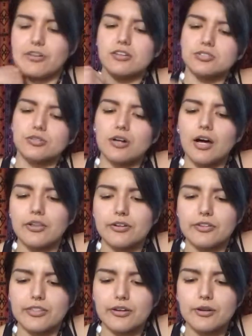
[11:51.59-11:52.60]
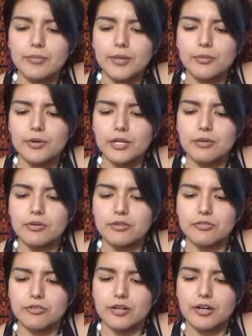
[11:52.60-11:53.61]
Also, color therapy, working with
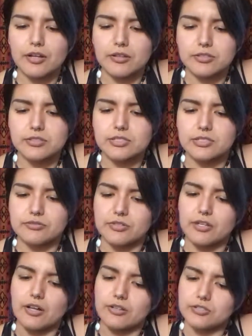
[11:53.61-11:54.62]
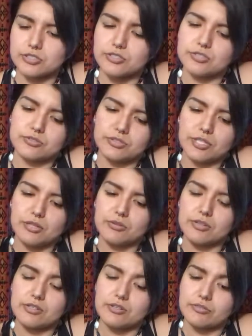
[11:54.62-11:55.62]
different colors, because different colors are associated
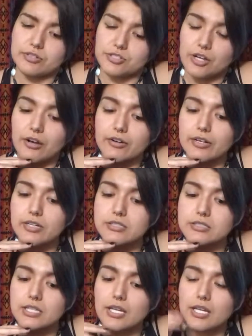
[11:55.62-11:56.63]
with the different chakras.